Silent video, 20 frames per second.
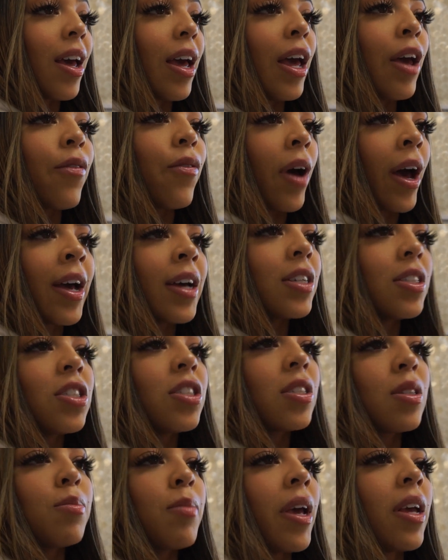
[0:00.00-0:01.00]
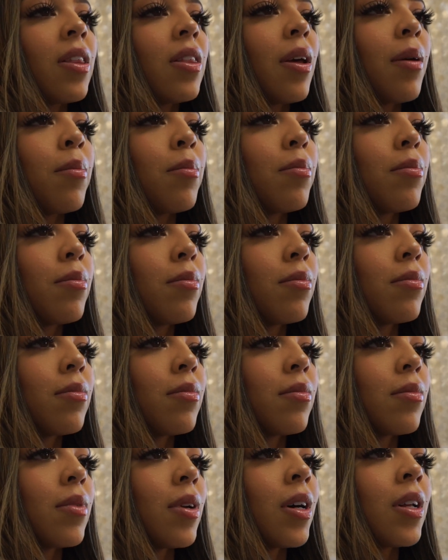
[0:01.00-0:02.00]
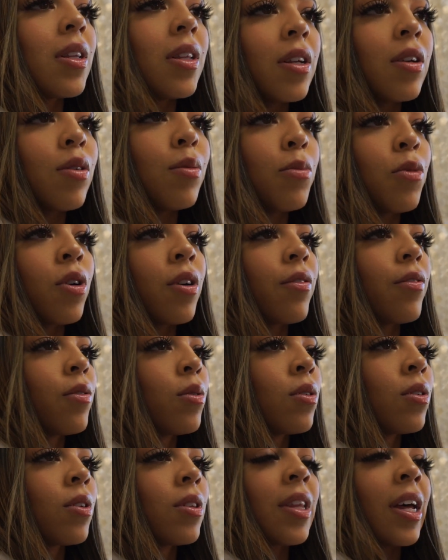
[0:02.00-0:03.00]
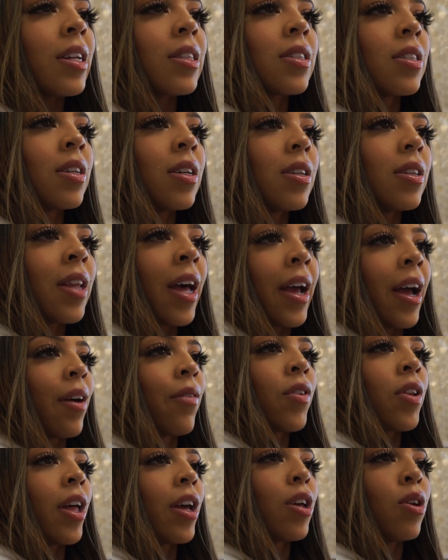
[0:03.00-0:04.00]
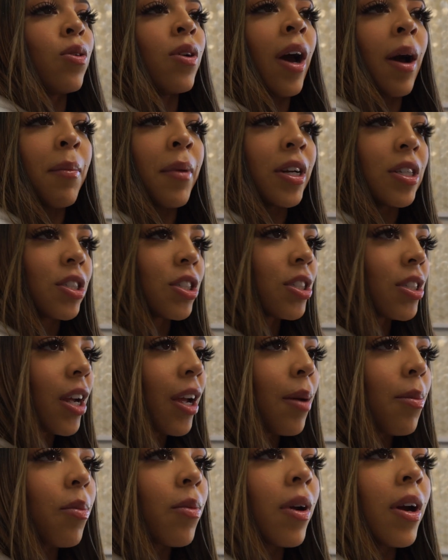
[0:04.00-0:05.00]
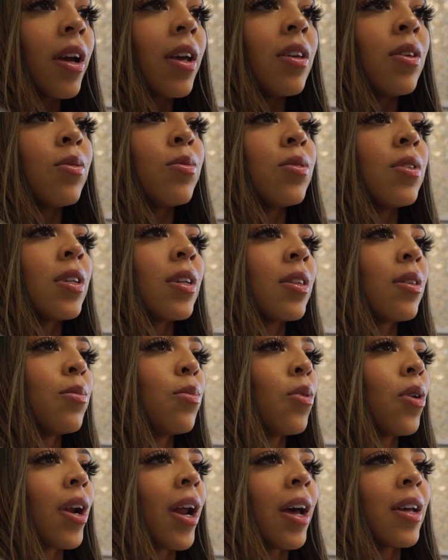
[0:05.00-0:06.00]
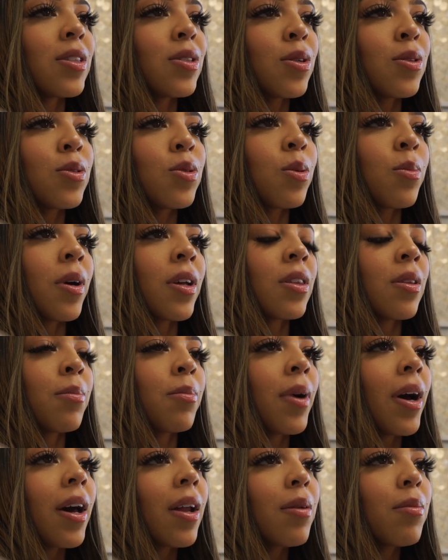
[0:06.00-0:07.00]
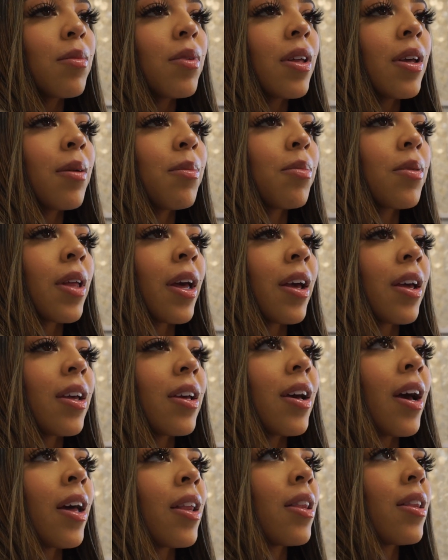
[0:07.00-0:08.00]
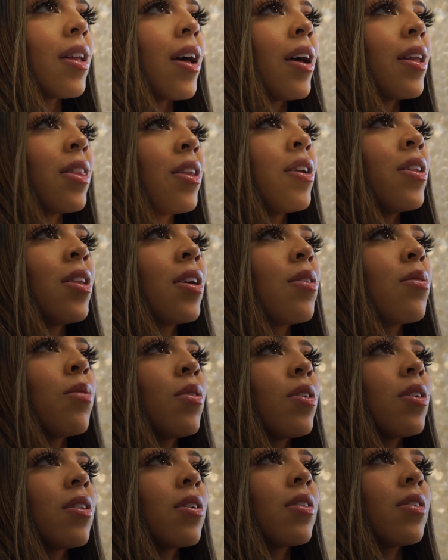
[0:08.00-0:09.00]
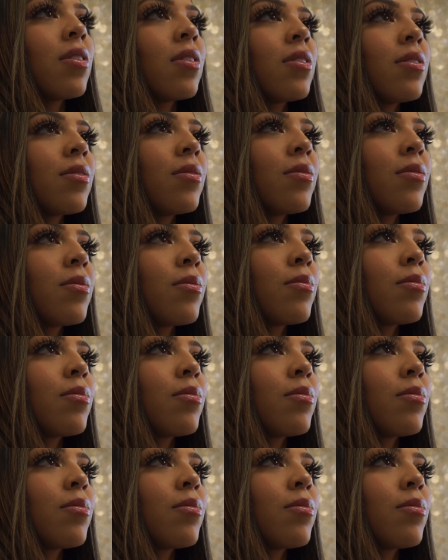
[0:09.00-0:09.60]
if I could just make them a little more full, that's it. Like yeah. I feel like you got my shape right. You did what I told you about the bottom lip. Yeah. Like I, I they look real good. Okay,